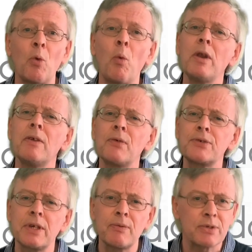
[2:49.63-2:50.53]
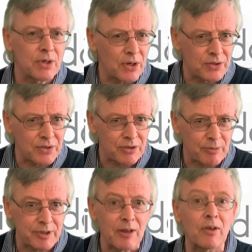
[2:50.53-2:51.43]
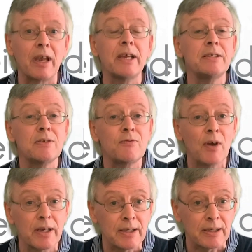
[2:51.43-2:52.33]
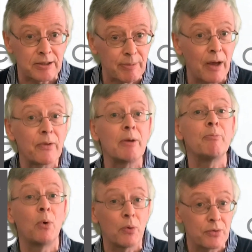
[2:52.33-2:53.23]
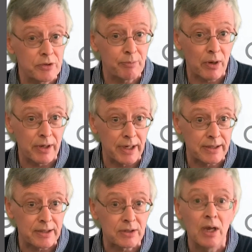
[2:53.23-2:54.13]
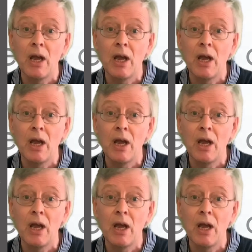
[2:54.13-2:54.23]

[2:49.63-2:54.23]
wonderful set of researchers to present the latest findings about the importance of pollinators,